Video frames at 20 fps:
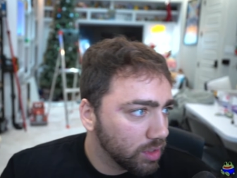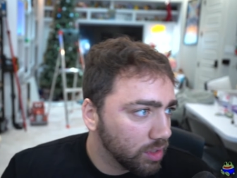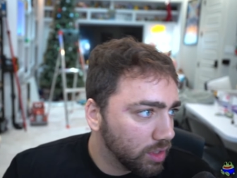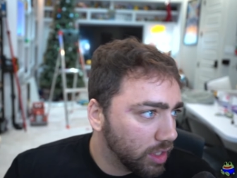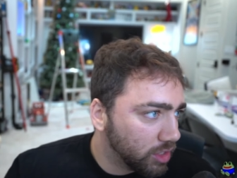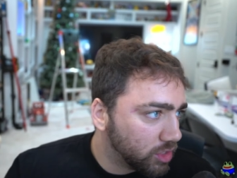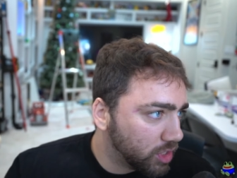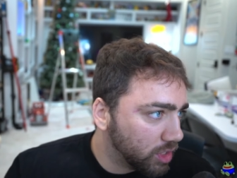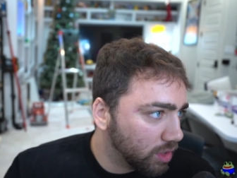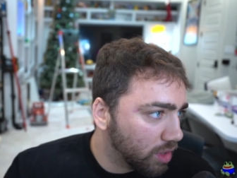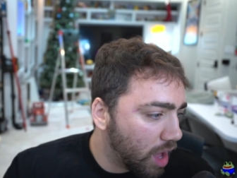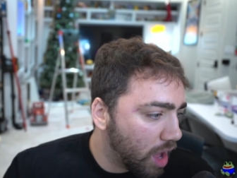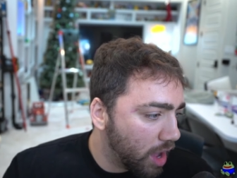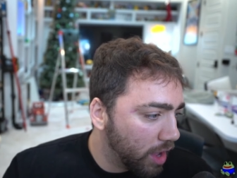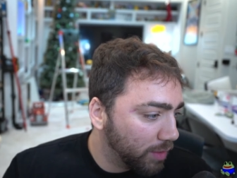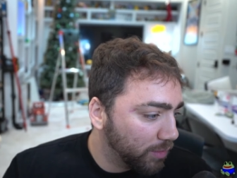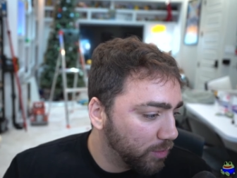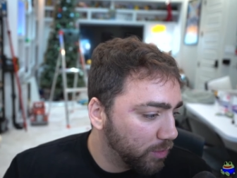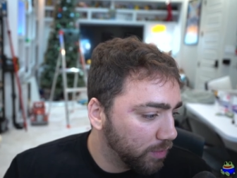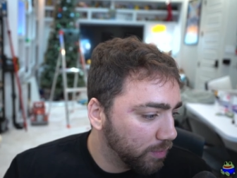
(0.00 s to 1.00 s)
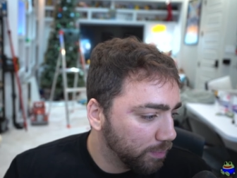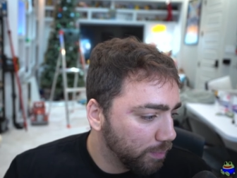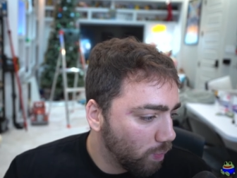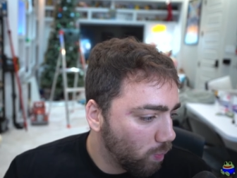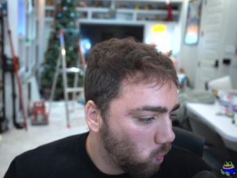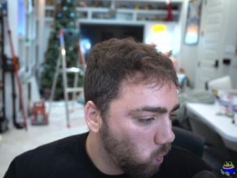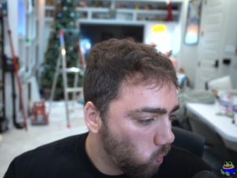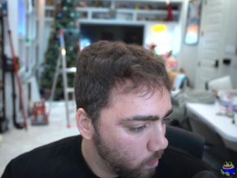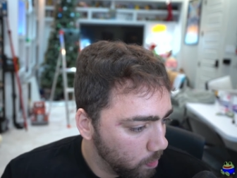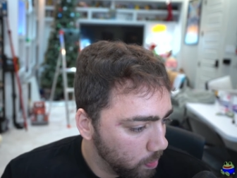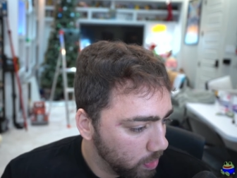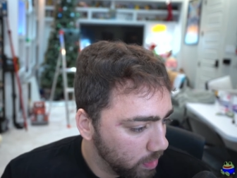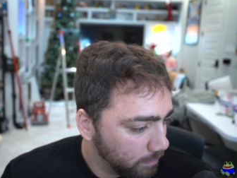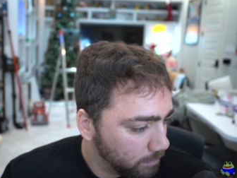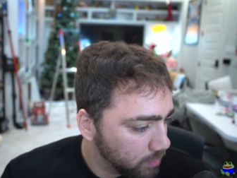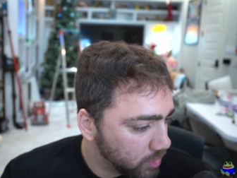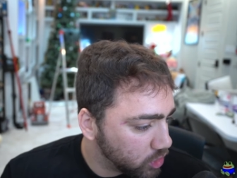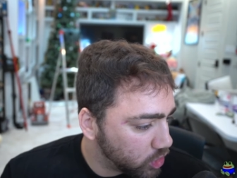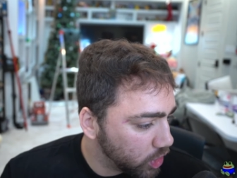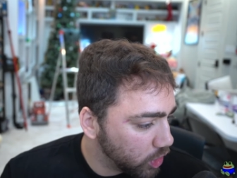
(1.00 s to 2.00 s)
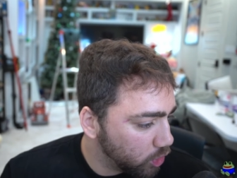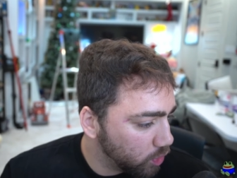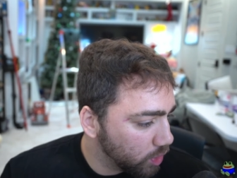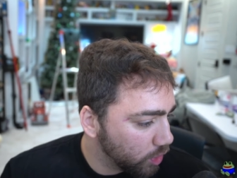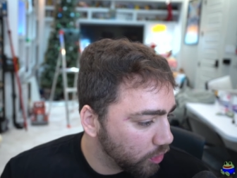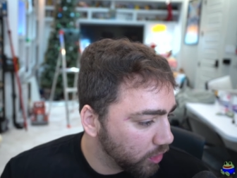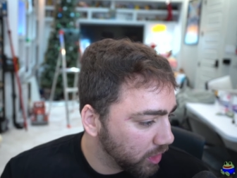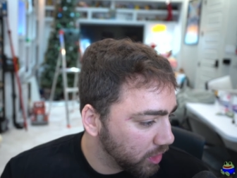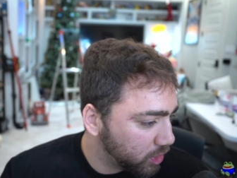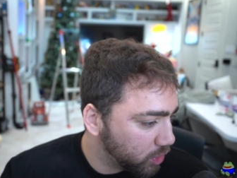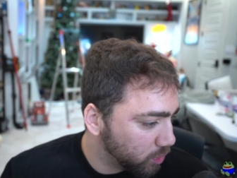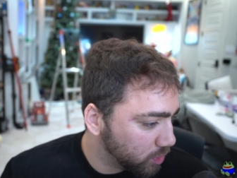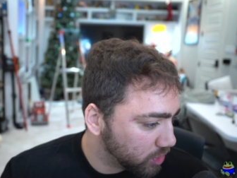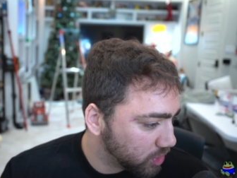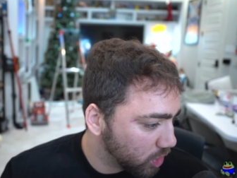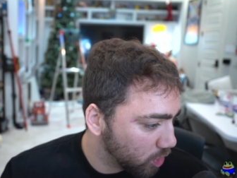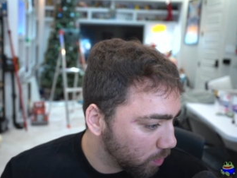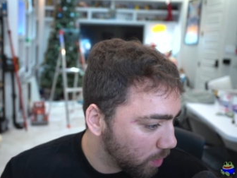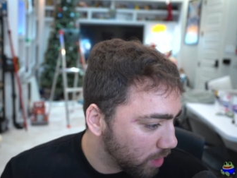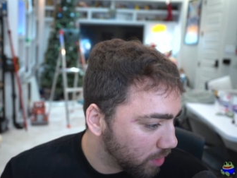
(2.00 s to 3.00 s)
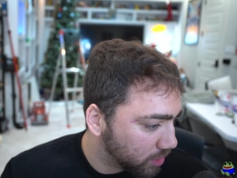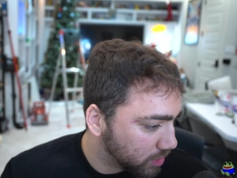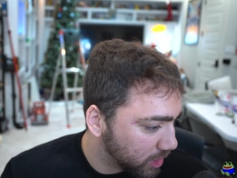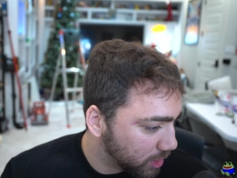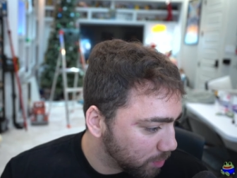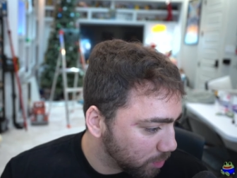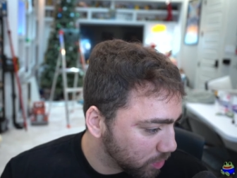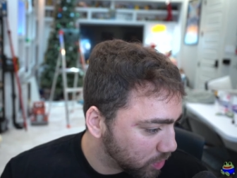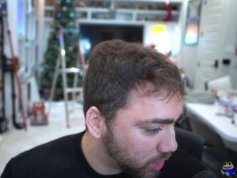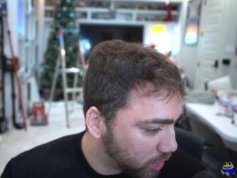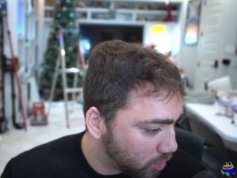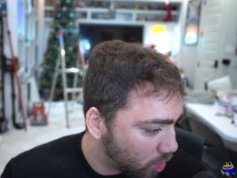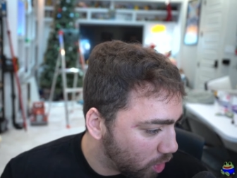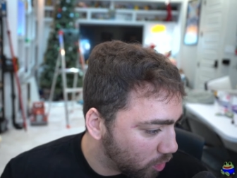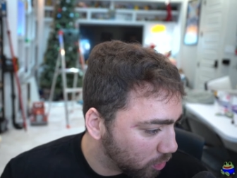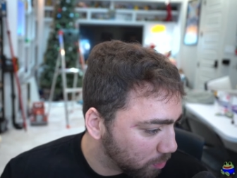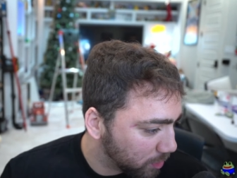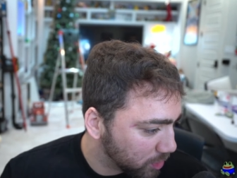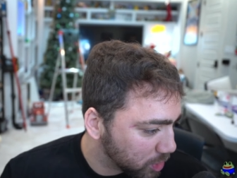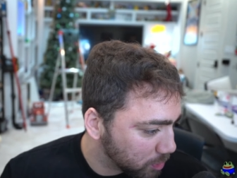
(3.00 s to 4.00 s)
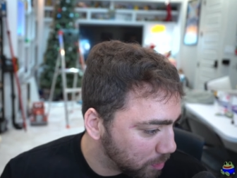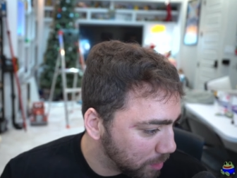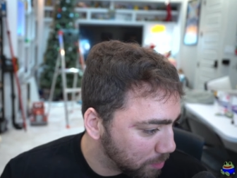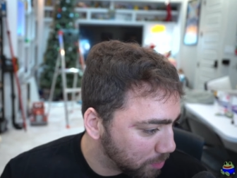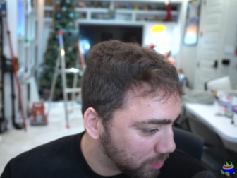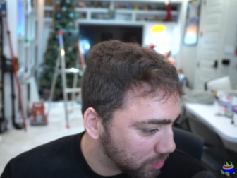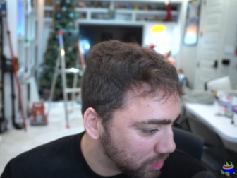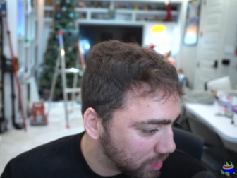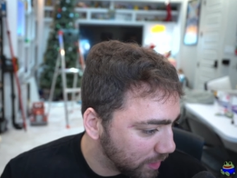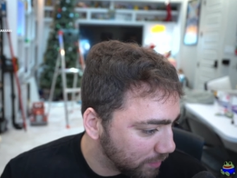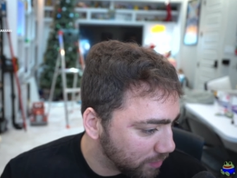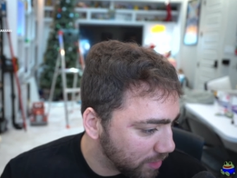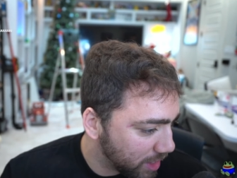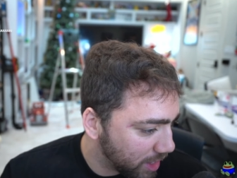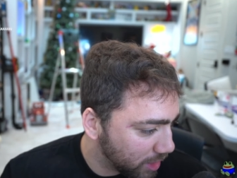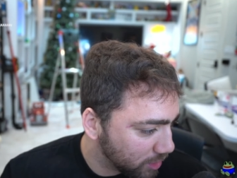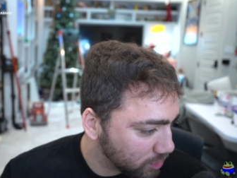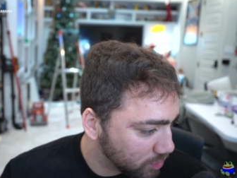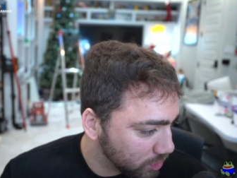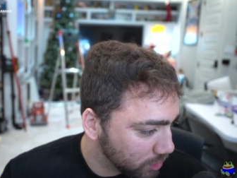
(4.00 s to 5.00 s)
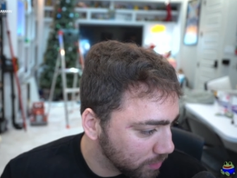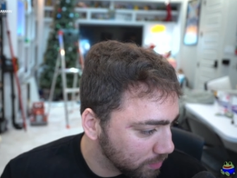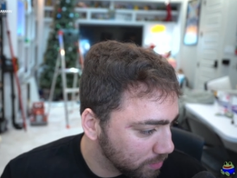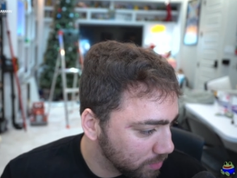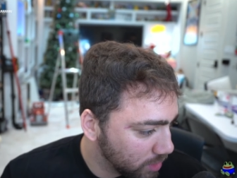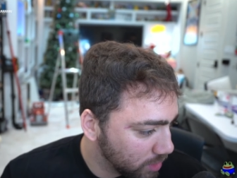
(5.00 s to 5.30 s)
Is she live? Did she do the thing QTCinderella did, where she called a bunch of people to see if they answer?